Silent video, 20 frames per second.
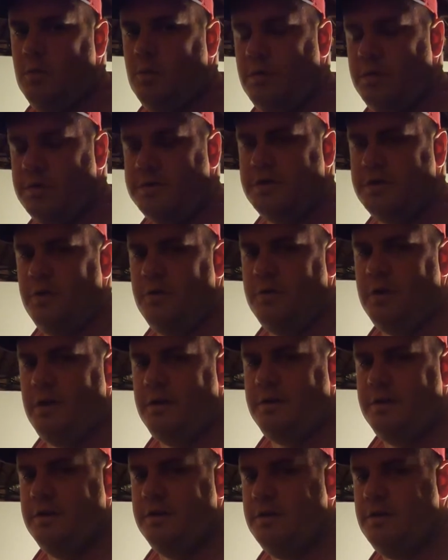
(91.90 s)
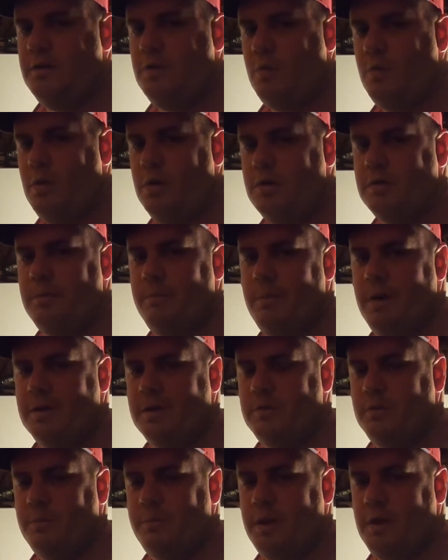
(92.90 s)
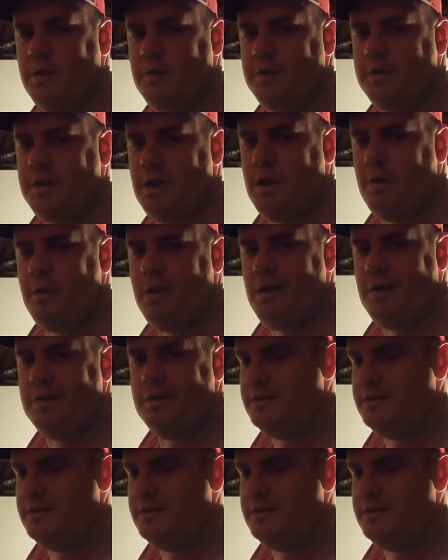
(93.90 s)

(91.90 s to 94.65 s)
What is going on? Welcome back to Empowering DIY.